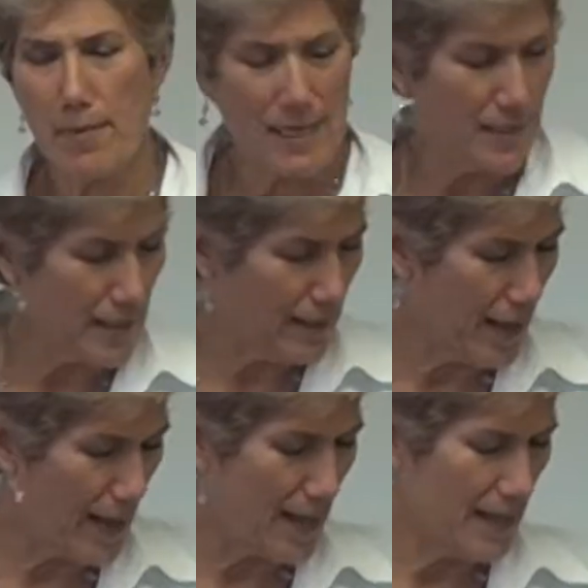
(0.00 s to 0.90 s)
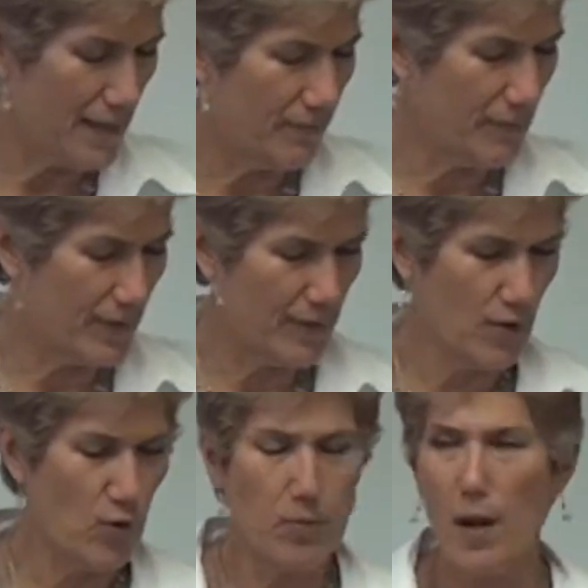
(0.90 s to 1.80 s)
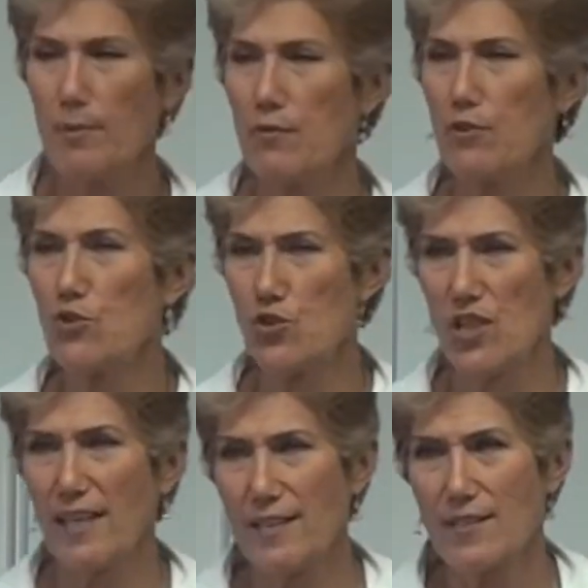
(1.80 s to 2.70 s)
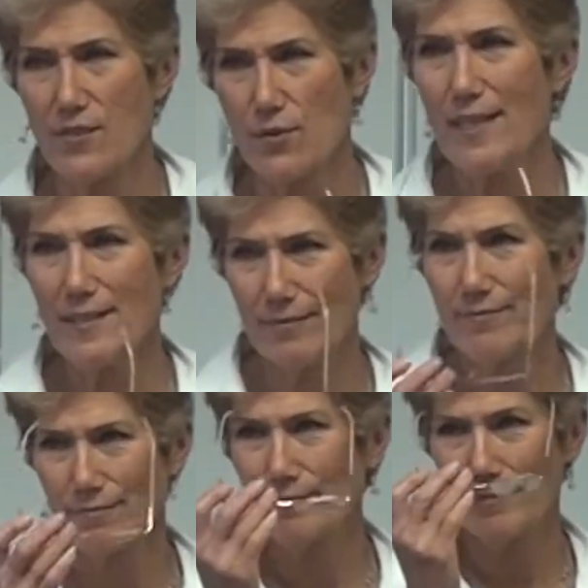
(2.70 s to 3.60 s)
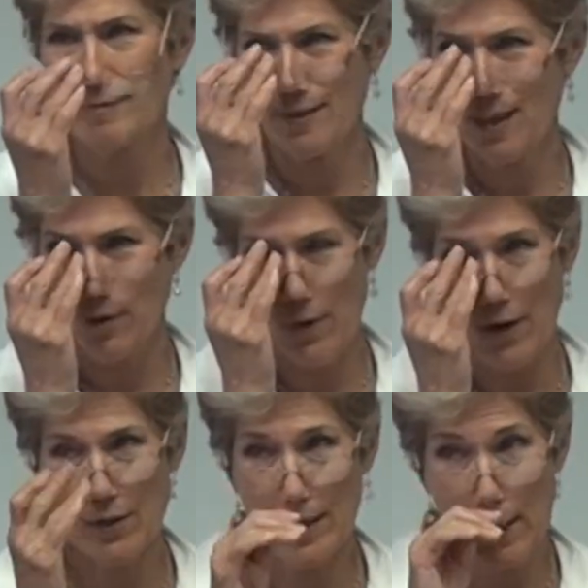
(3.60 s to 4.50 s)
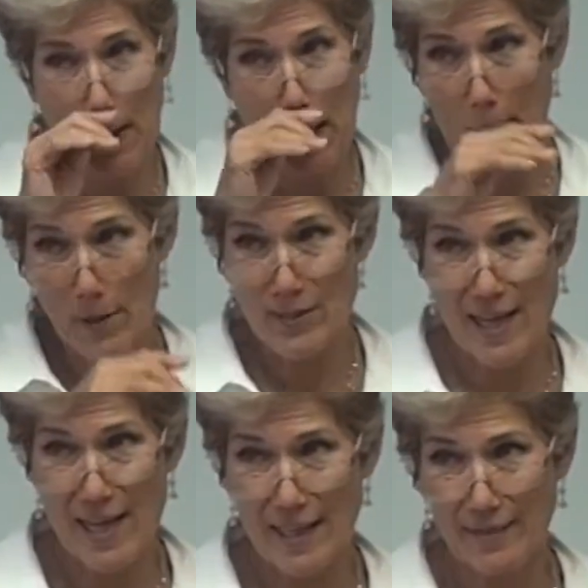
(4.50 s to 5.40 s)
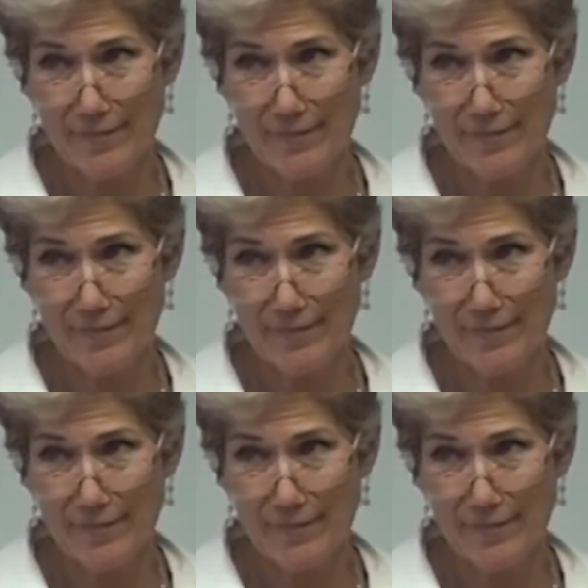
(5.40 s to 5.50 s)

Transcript: amazing. And you're probably a future scientist, right? Is that the route you think you're going to go, Zach?